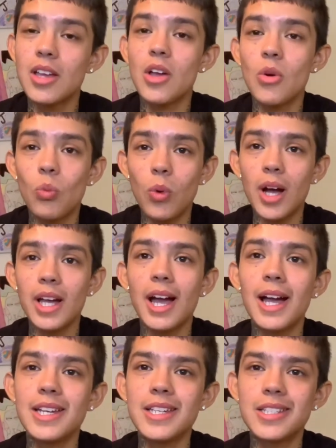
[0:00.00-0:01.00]
why I
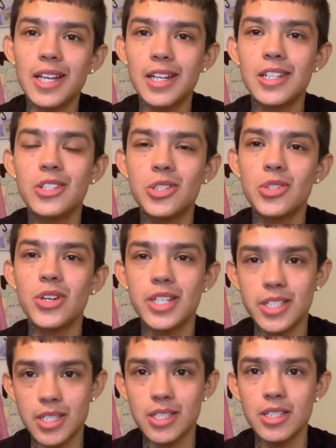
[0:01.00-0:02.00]
decided to
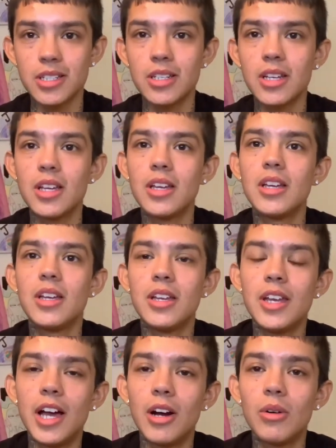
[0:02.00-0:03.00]
transition. Now,